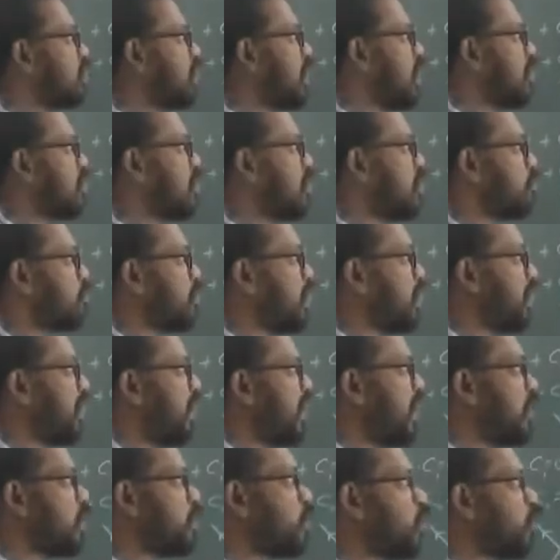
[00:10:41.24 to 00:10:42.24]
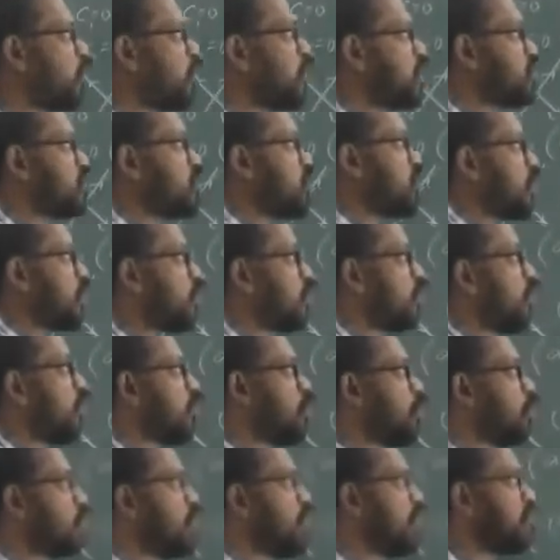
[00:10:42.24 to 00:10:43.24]
a1 by a2 is equal
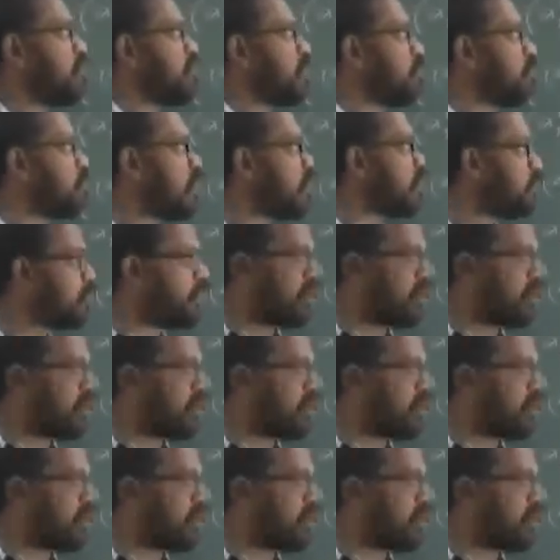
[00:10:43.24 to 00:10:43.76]
to b1 by